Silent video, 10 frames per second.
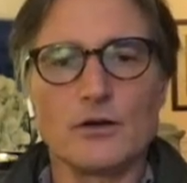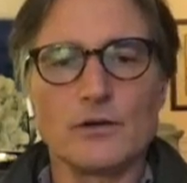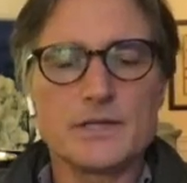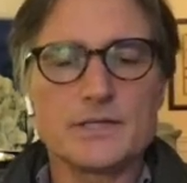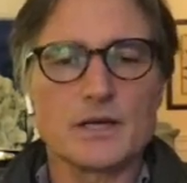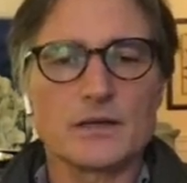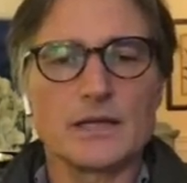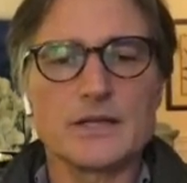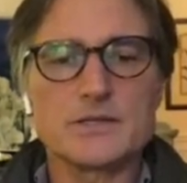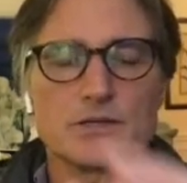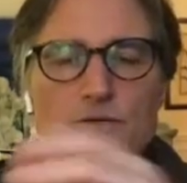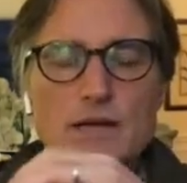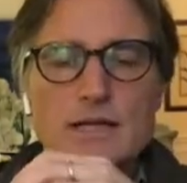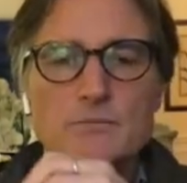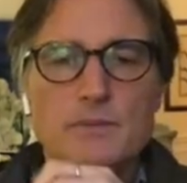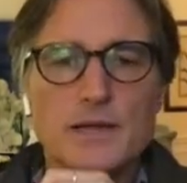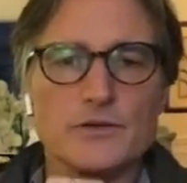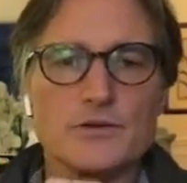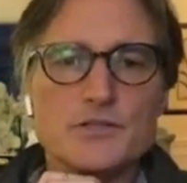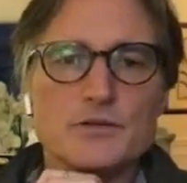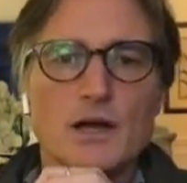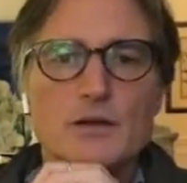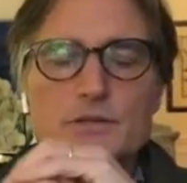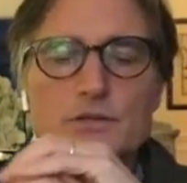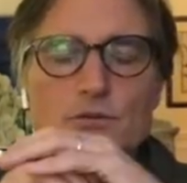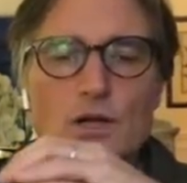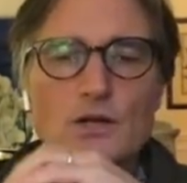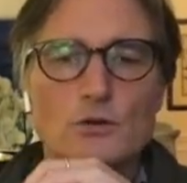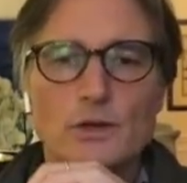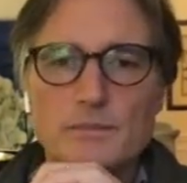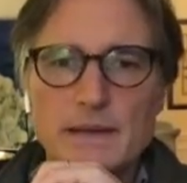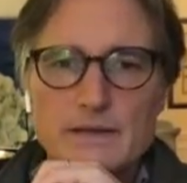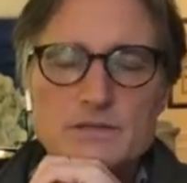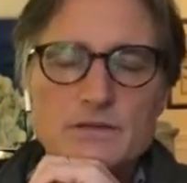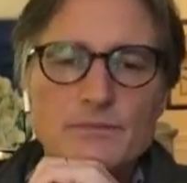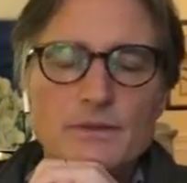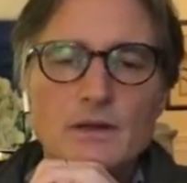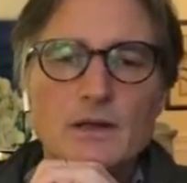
no, it's uh, it's a direct competitor to uh, to uh, Coinbase.